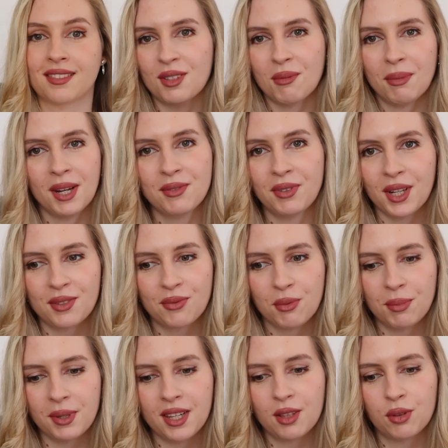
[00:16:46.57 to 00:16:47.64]
So my advice would
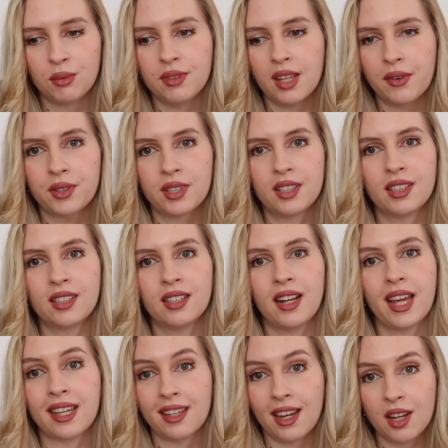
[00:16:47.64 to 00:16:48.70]
be to never
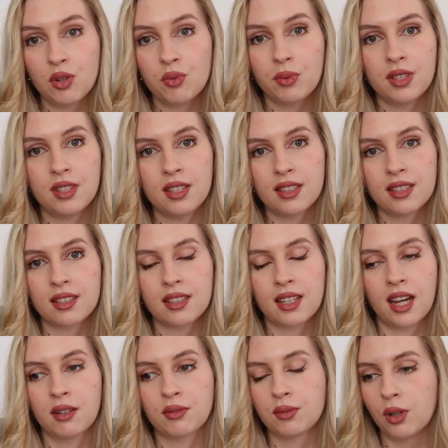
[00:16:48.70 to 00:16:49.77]
engage with these
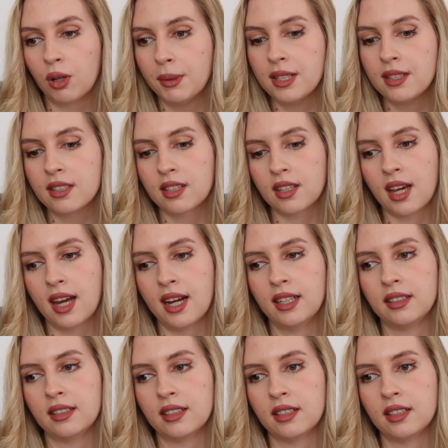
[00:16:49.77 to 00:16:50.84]
kind of comments,
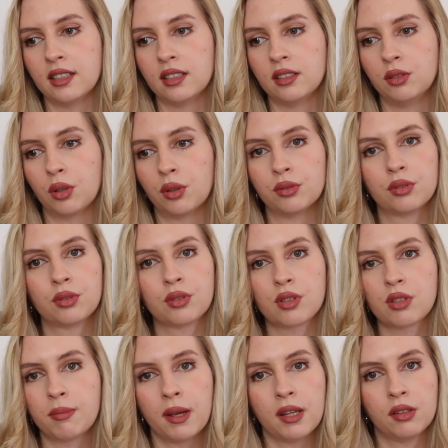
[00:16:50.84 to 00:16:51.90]
and don't
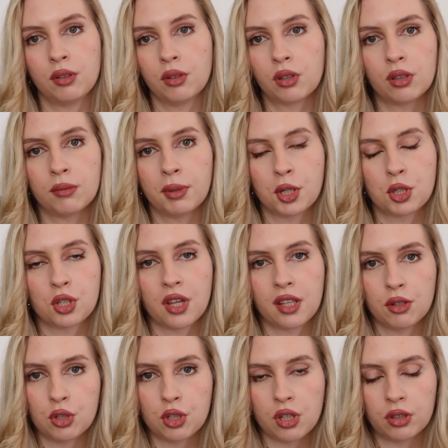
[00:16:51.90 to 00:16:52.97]
spend your precious
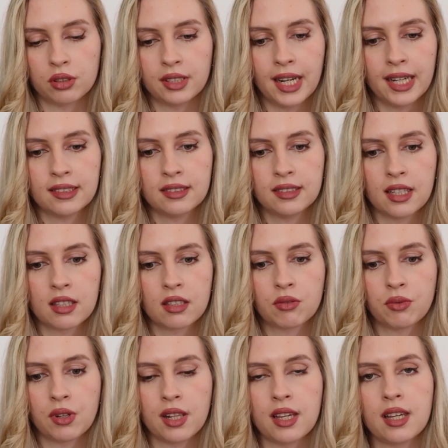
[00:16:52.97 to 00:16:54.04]
energy on that. That's
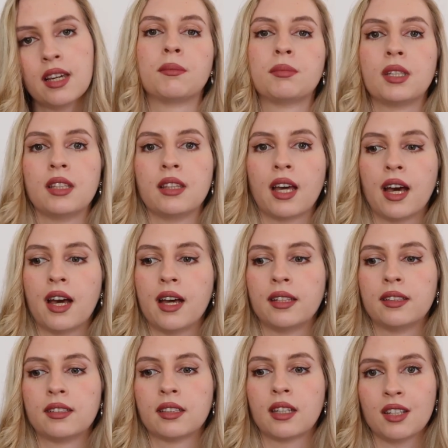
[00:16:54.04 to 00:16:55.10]
really something
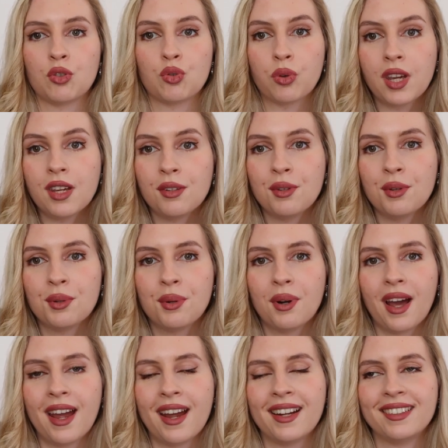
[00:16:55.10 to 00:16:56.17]
that can drain you,
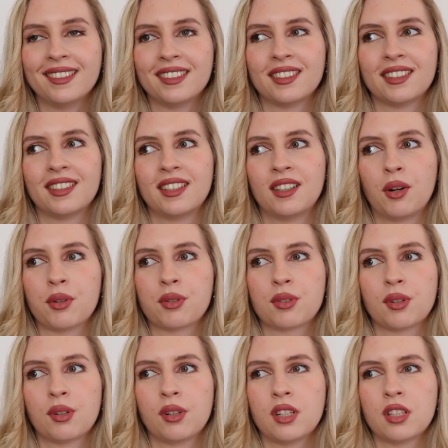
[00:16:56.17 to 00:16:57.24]
and
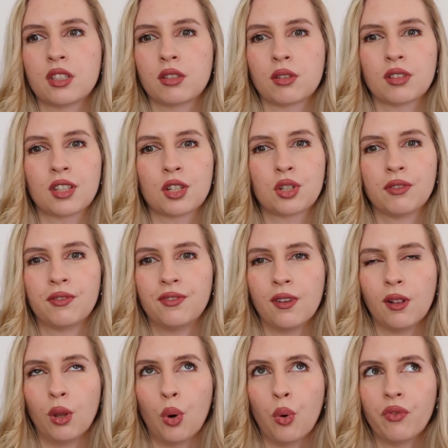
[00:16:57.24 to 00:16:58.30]
also it's such a
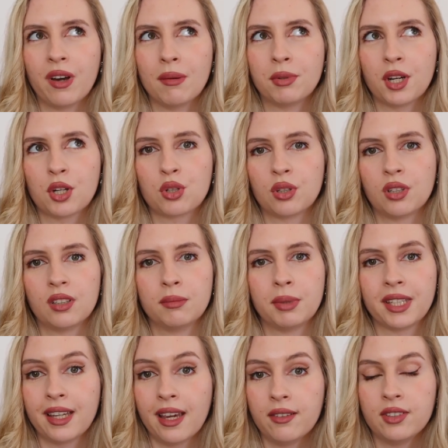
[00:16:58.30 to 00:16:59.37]
low vibrational
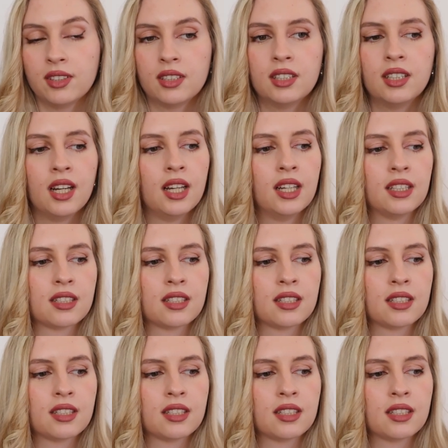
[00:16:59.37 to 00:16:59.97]
behavior.